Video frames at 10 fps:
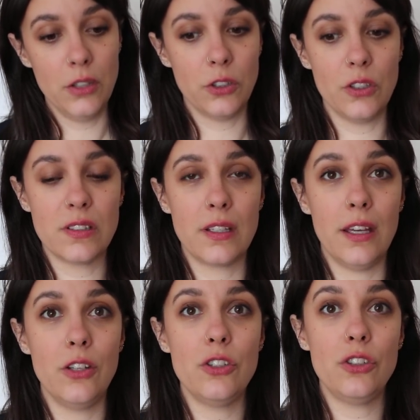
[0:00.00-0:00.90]
So your
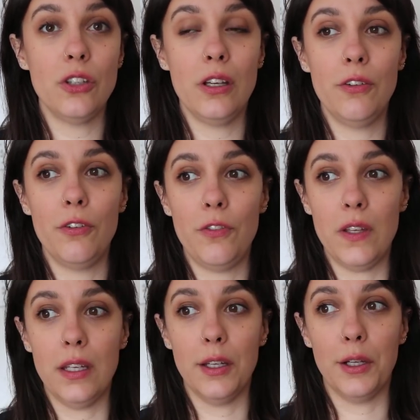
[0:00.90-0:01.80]
skin should
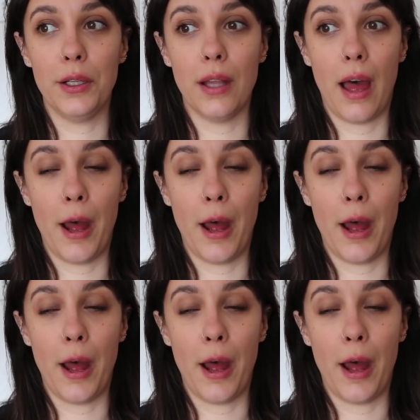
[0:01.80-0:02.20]
feel